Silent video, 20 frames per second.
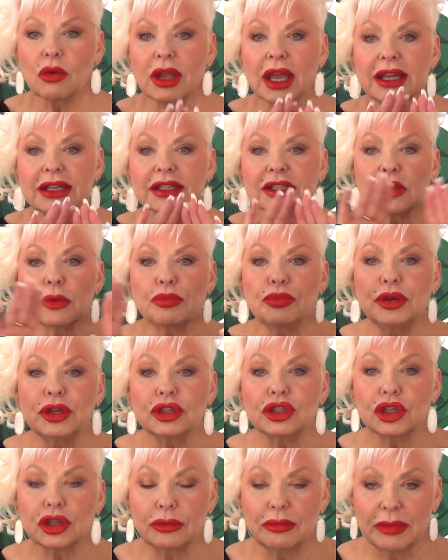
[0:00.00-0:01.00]
Okay, so
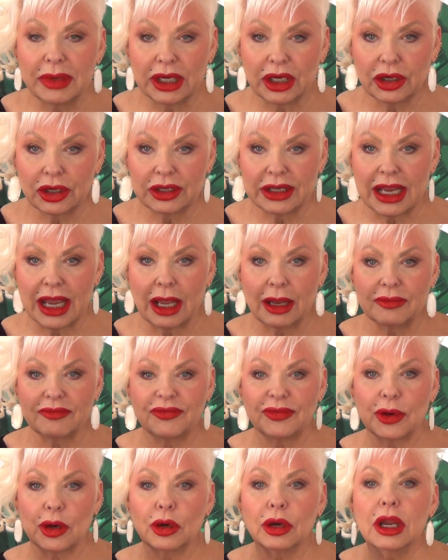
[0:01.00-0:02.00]
put your mirror down.
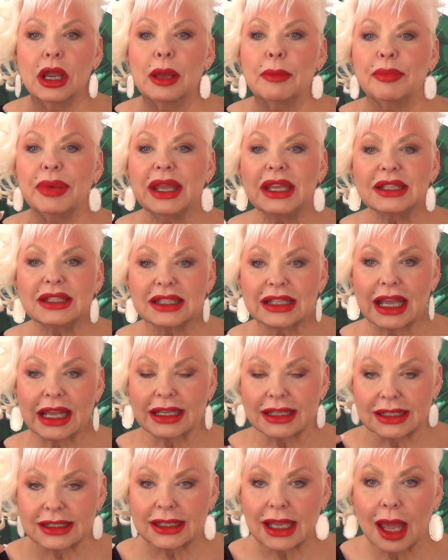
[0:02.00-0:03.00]
For Pete's
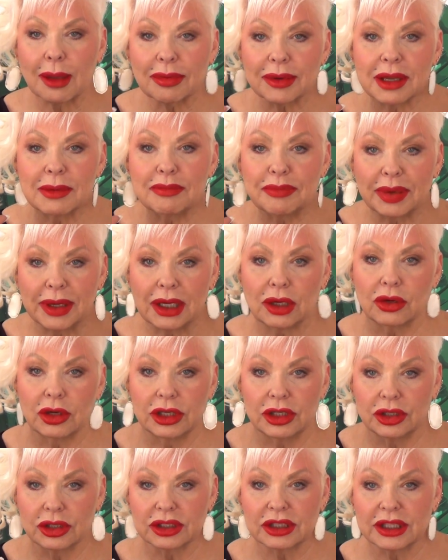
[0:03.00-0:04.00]
sake, stop
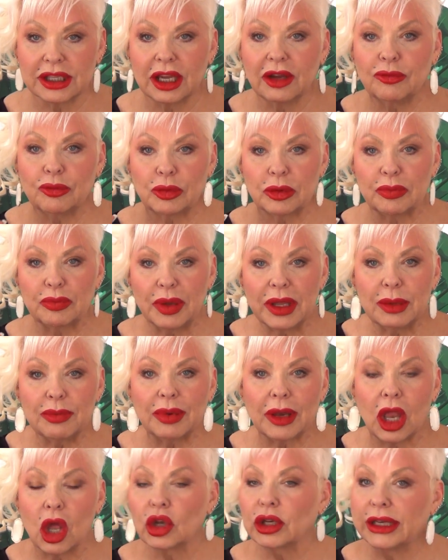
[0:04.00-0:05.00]
comparing yourself with
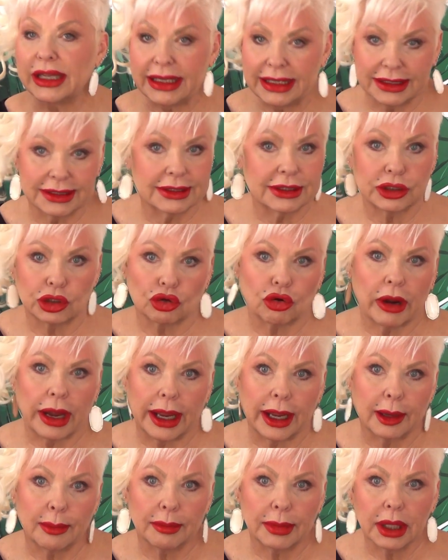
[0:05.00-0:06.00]
people on
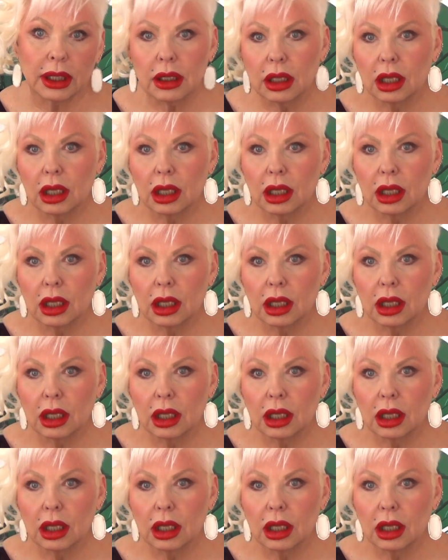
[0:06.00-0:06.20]
Instagram.